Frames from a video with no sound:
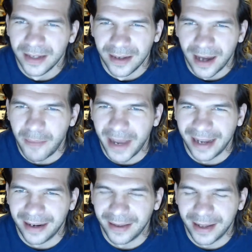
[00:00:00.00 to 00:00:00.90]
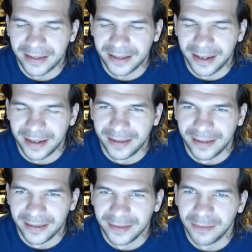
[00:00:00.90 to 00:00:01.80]
Amanda, that's
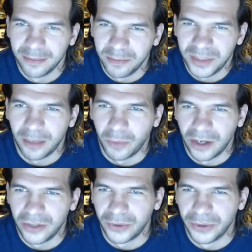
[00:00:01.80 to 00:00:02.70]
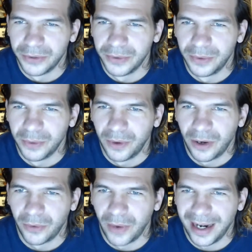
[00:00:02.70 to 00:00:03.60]
somewhat true.
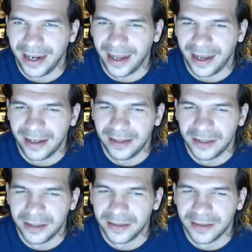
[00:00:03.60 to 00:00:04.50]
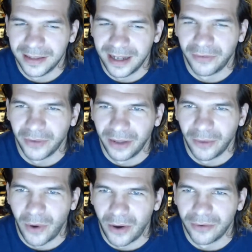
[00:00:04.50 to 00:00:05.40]
On rainy days, definitely the
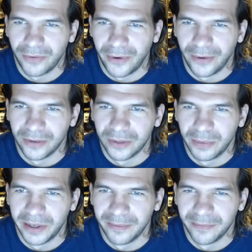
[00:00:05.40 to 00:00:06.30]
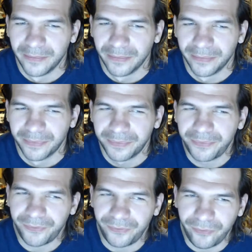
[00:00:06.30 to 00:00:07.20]
waterfalls, but
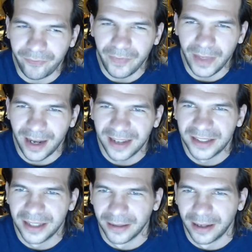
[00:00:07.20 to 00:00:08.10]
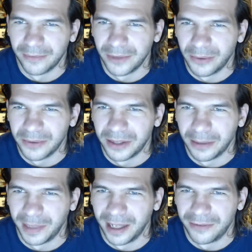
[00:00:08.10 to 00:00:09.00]
I still love going to the
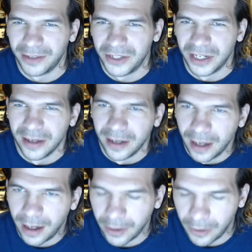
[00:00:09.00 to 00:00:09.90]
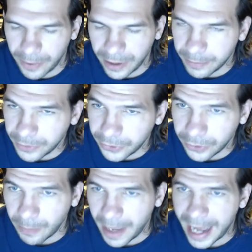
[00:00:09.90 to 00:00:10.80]
bluffage. I'll open up Google
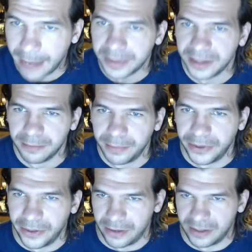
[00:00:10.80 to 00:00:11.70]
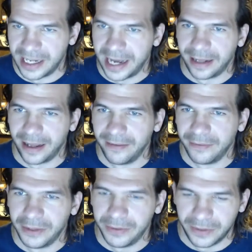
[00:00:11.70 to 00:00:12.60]
Maps, put it on satellite
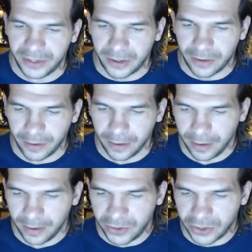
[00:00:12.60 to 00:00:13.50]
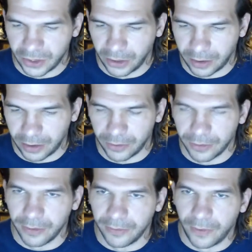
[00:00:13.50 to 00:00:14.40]
view, and start just looking through
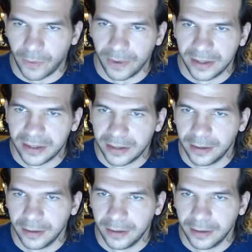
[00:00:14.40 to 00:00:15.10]
the forest.